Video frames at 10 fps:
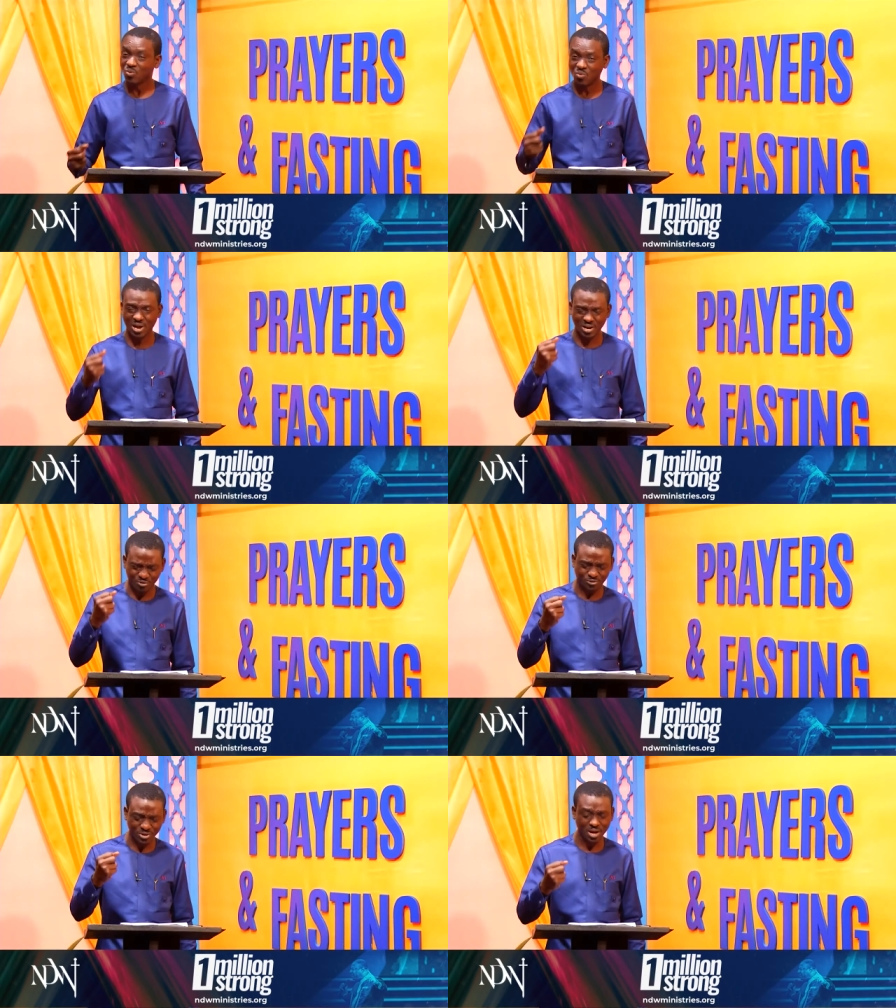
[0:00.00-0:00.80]
we are
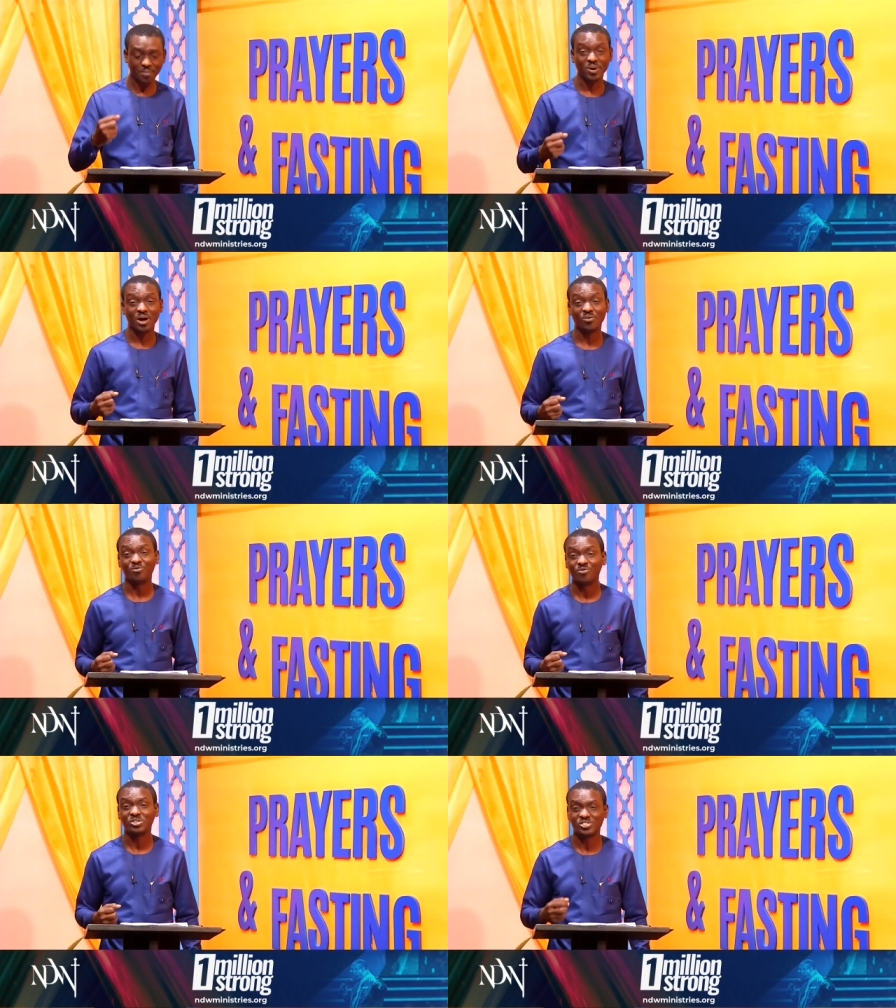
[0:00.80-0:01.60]
lifting up our
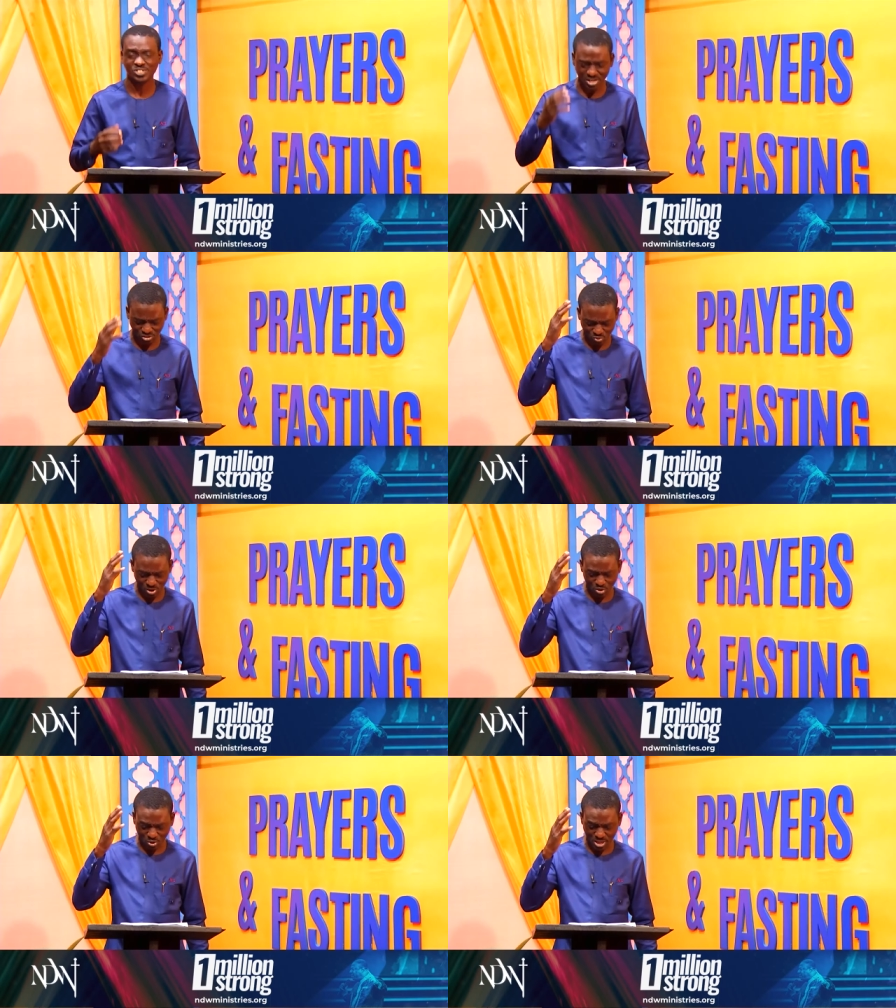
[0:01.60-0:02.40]
voices unto
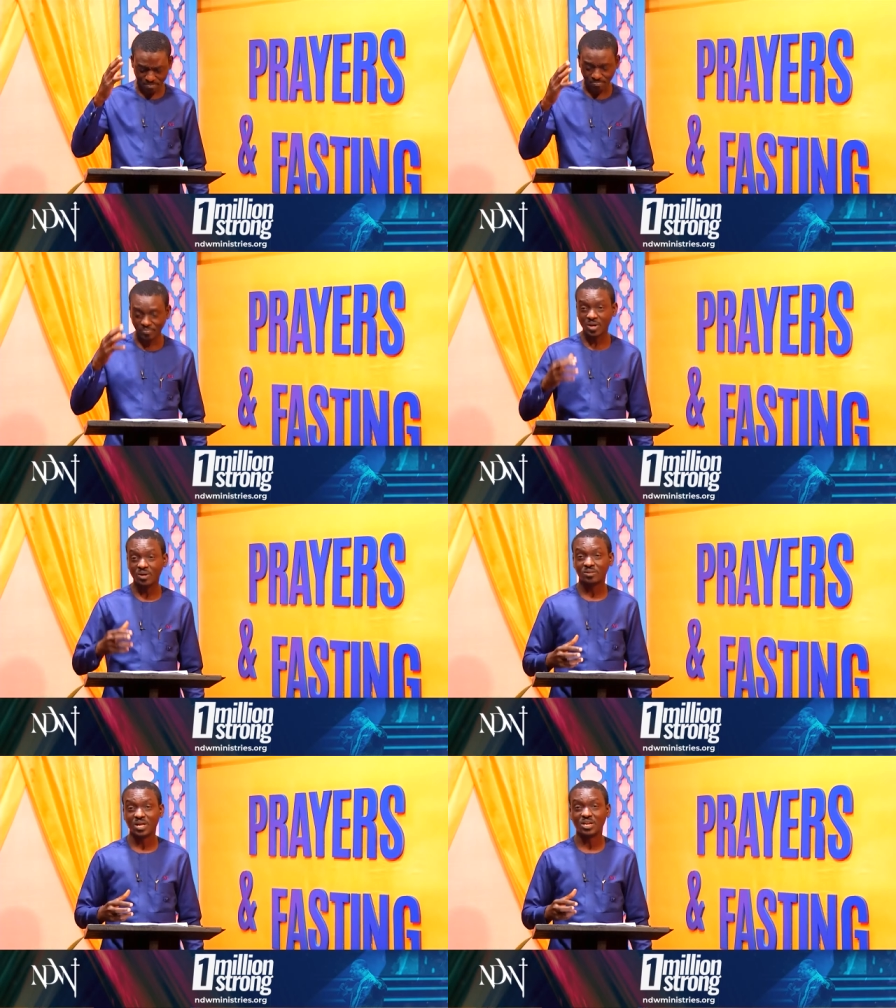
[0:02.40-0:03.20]
Elohim,
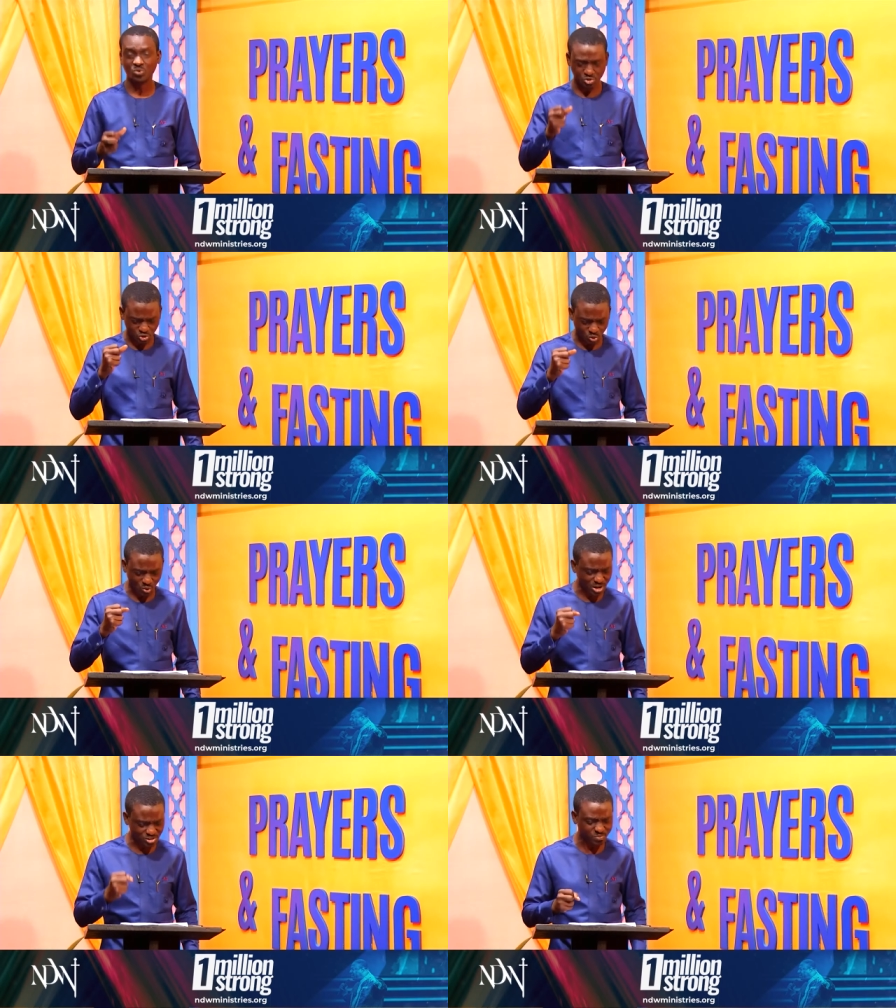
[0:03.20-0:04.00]
that he will
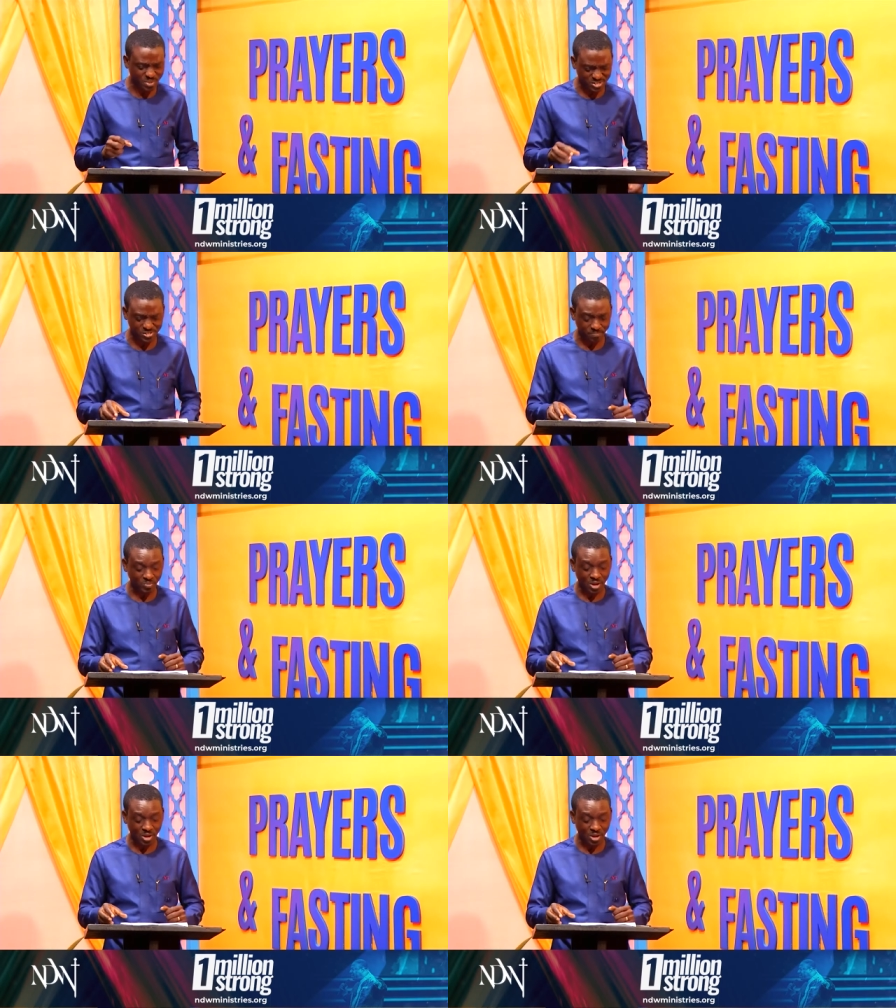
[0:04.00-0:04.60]
show us mercy.